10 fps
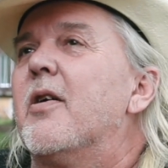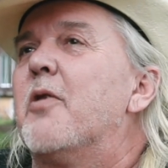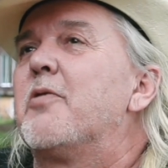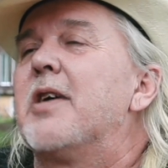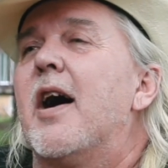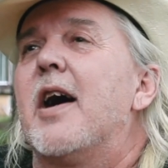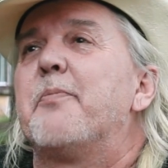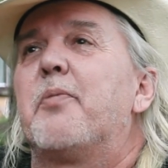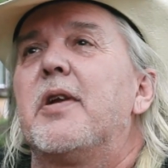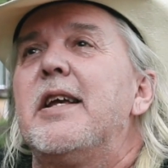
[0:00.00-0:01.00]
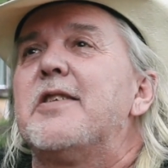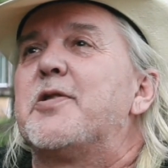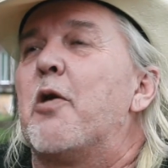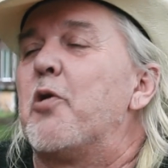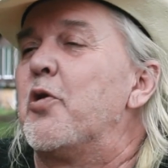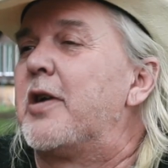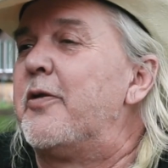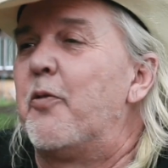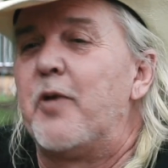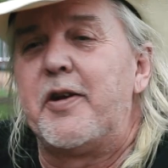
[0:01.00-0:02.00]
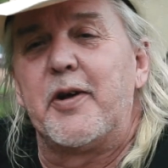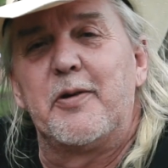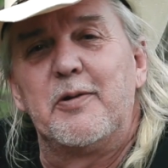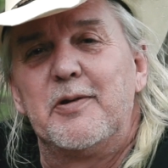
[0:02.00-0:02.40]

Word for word: "Oh God, please don't look in the window."